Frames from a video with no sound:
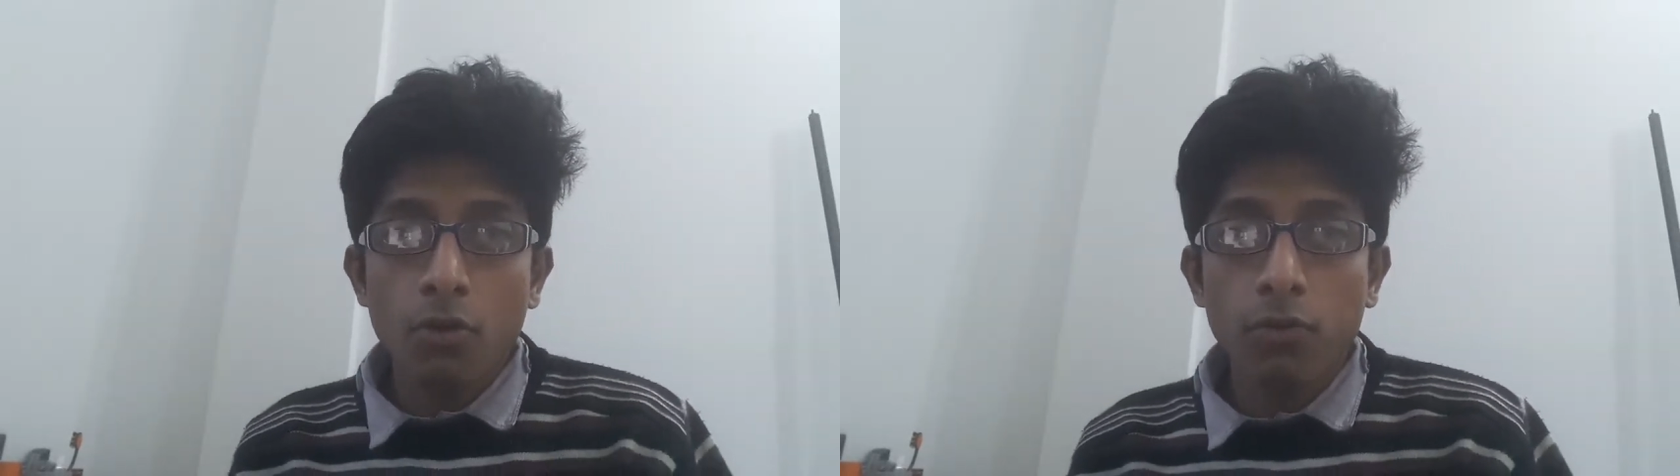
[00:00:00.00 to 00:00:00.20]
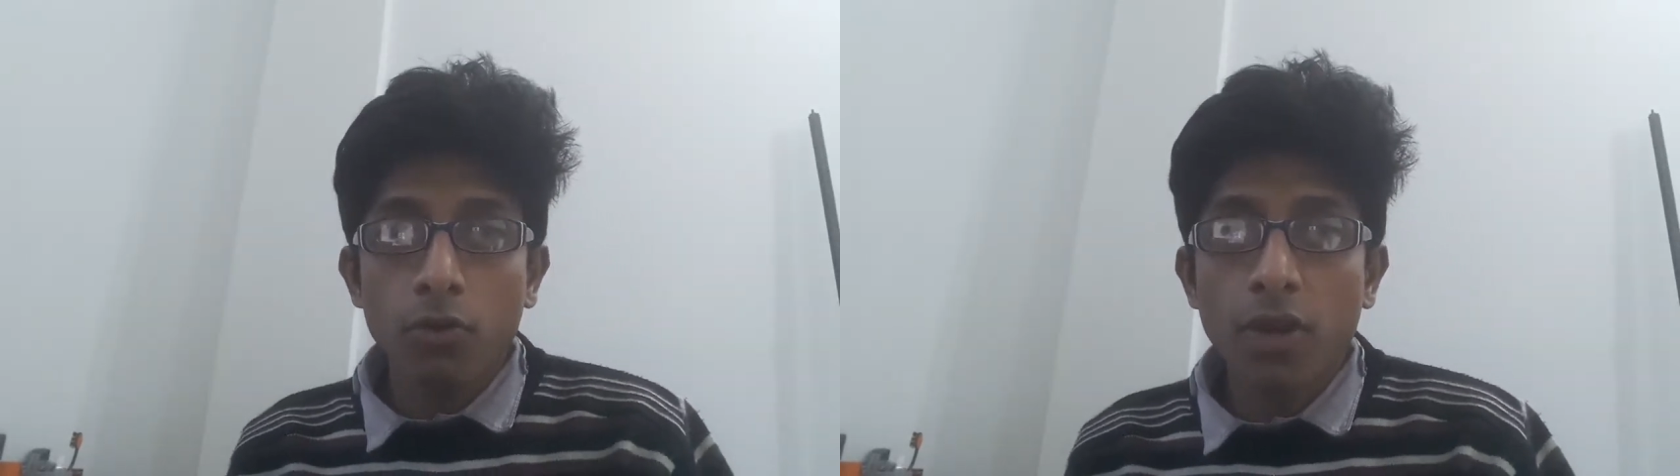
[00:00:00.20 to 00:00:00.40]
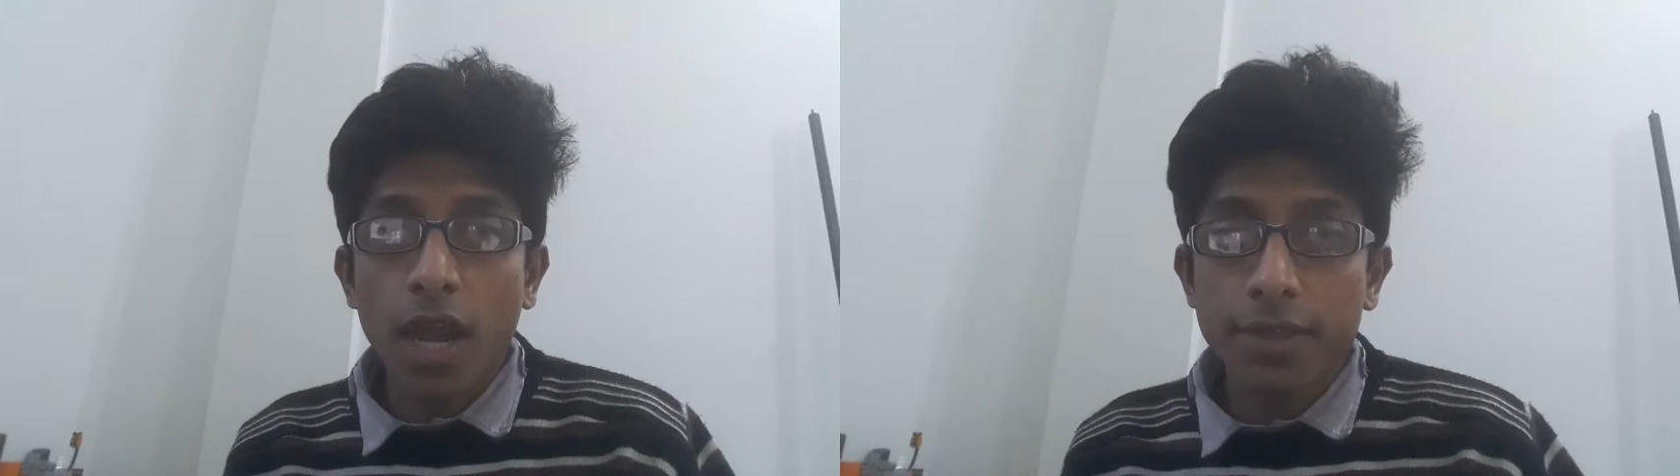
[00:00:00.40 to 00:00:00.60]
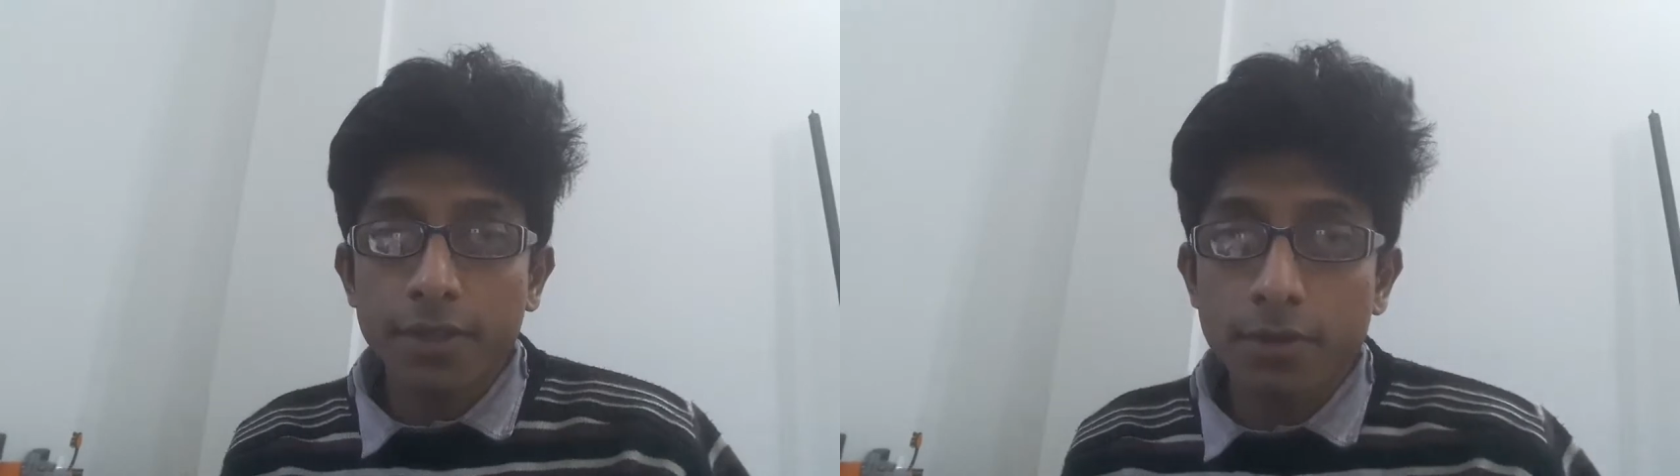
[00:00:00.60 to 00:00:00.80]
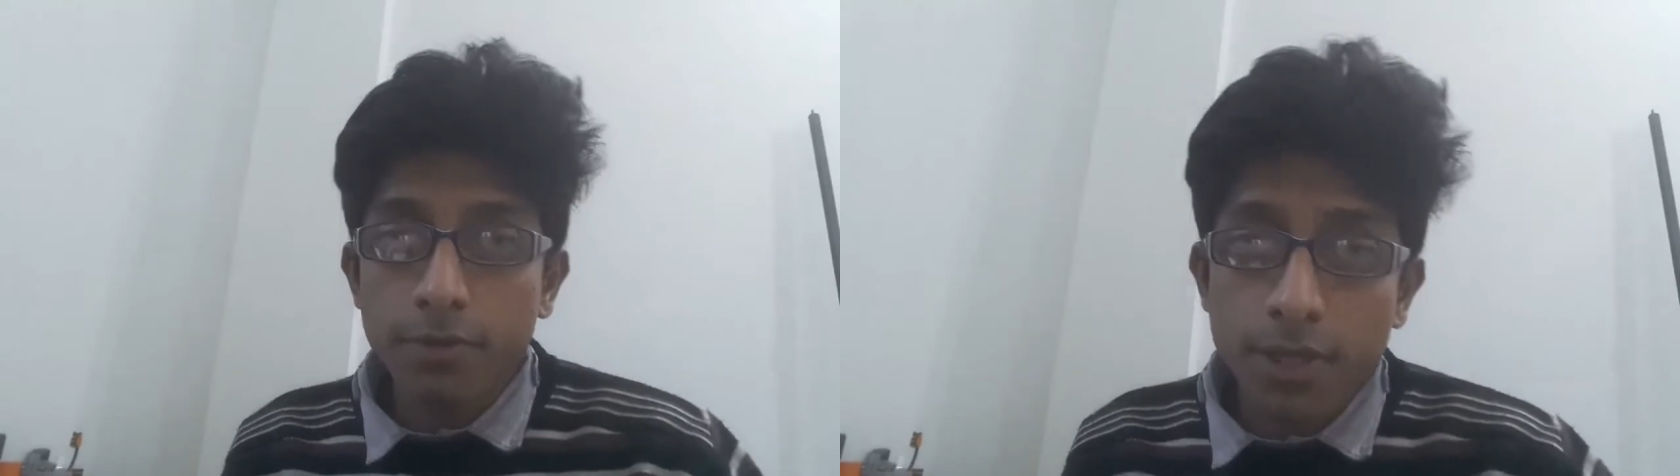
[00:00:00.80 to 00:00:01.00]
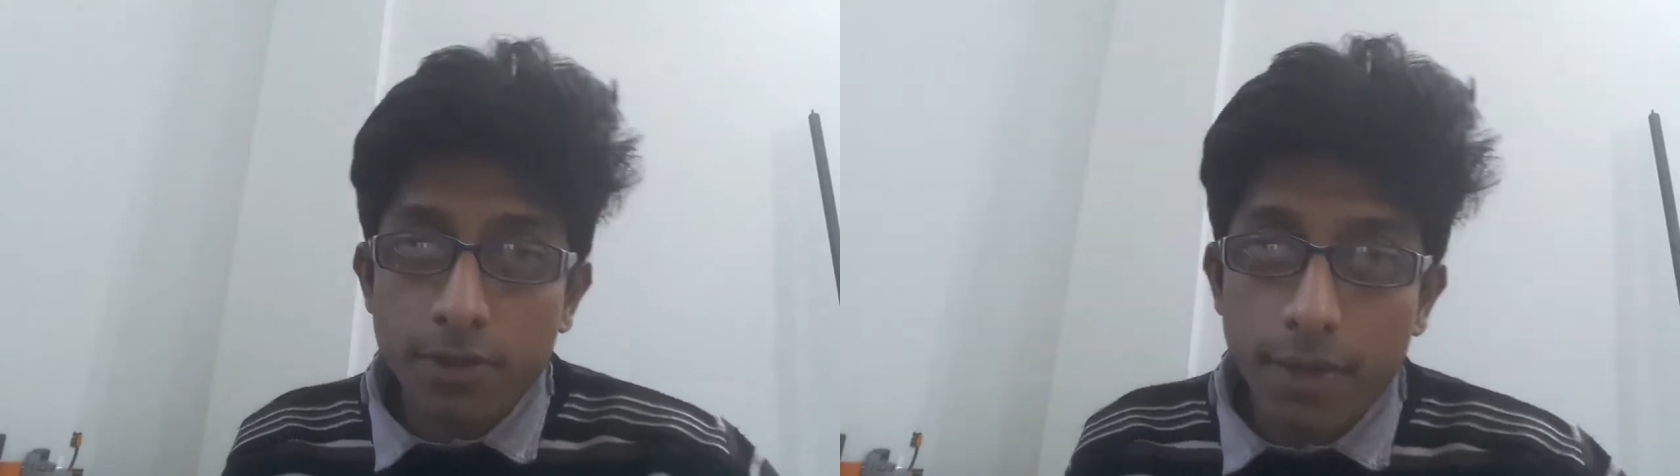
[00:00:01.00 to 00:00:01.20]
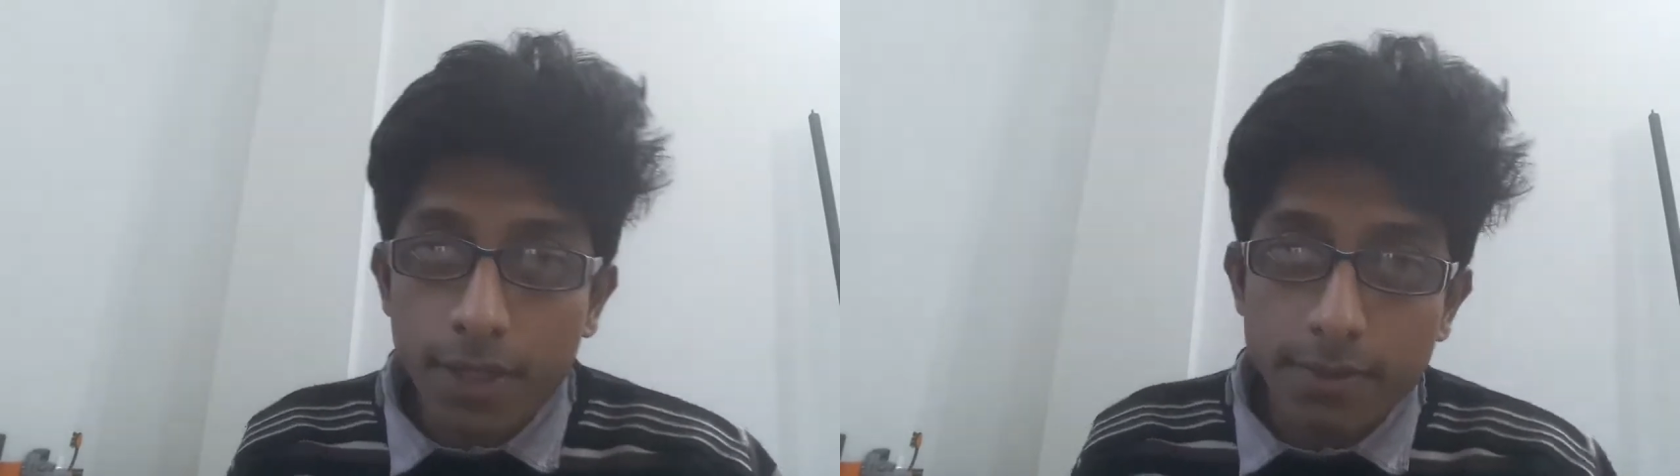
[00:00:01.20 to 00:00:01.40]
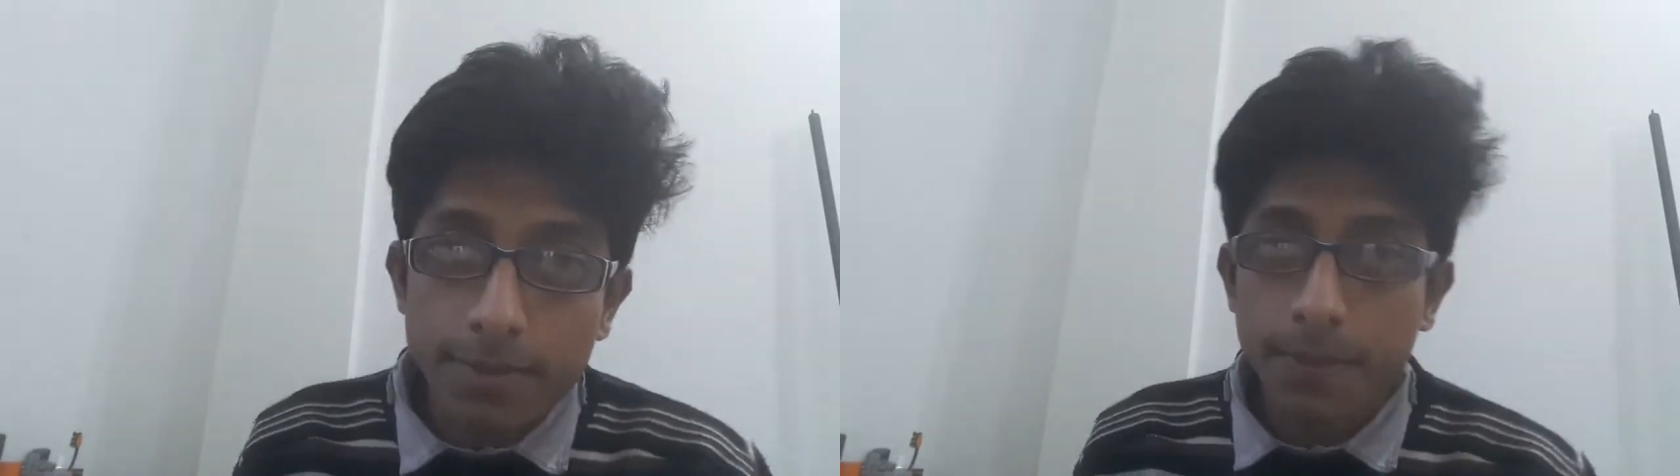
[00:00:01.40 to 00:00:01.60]
for another
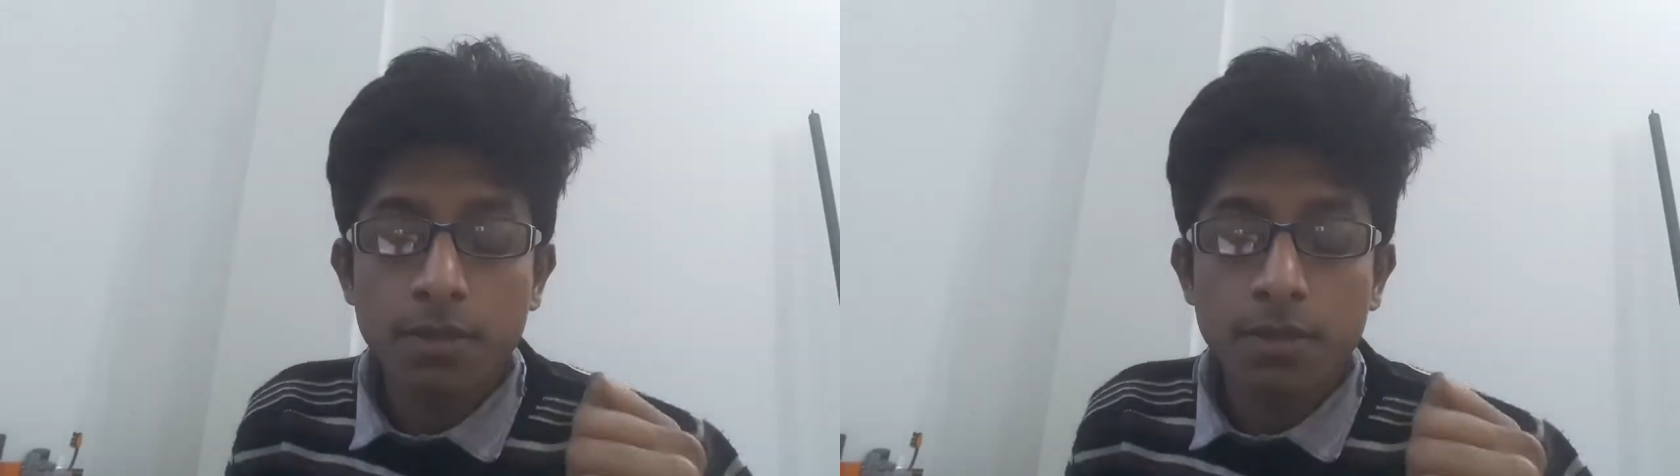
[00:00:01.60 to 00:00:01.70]
district.